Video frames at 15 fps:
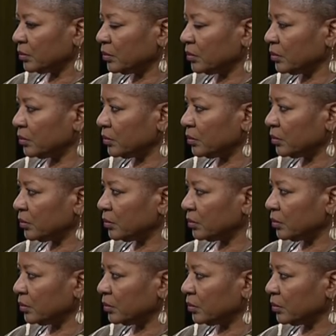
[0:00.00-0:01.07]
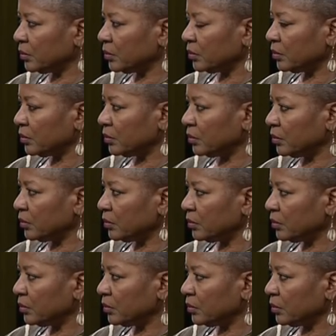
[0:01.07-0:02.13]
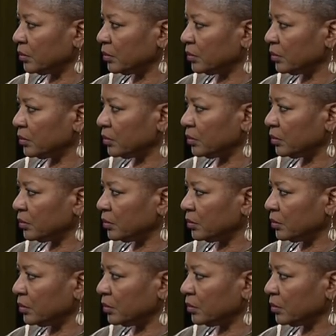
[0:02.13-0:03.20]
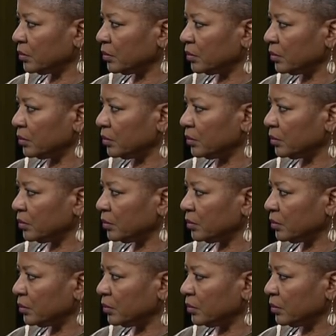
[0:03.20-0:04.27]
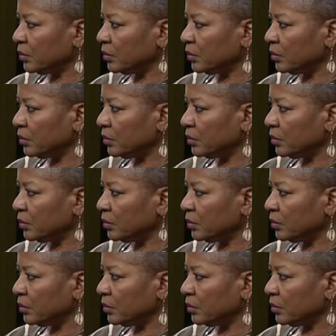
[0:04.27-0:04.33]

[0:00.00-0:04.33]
(silent)